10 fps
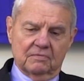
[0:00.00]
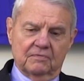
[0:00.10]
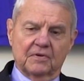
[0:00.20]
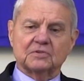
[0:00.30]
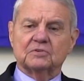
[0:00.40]

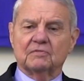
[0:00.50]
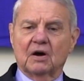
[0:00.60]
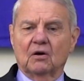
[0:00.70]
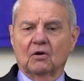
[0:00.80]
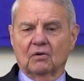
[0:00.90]
First of
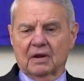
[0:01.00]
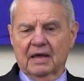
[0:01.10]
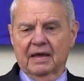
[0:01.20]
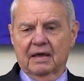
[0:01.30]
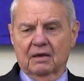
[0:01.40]
all,
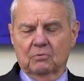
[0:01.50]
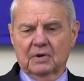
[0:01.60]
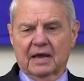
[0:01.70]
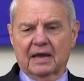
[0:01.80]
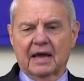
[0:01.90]

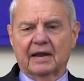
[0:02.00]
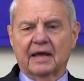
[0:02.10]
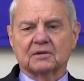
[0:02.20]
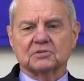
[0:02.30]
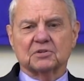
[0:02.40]
when I got
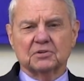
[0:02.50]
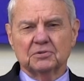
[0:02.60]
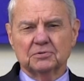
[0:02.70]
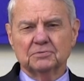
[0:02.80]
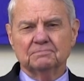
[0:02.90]
out of
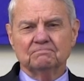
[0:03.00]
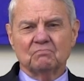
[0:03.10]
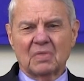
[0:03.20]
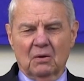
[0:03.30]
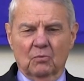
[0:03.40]
school,
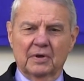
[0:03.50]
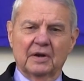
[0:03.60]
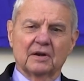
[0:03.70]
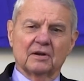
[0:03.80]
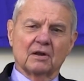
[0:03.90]
went
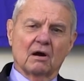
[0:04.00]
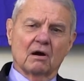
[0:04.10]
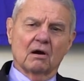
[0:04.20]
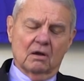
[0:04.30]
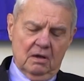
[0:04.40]

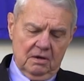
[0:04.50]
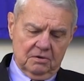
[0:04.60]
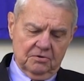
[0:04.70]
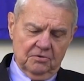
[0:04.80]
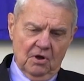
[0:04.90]
into
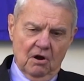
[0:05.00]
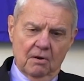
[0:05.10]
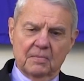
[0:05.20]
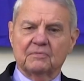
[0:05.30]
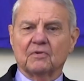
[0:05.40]
to the
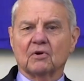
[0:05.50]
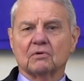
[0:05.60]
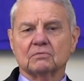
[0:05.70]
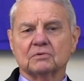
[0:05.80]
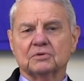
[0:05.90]
Army
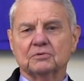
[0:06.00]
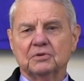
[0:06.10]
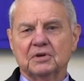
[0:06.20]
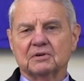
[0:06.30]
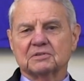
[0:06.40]
for 2
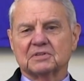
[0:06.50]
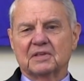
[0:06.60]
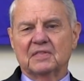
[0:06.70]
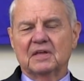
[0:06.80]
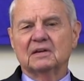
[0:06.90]
years,
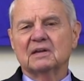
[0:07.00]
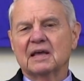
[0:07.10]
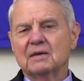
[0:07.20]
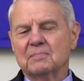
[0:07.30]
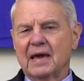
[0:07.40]
and then
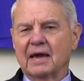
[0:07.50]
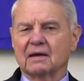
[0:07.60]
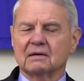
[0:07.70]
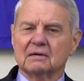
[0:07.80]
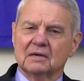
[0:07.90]
came
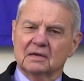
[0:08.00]
back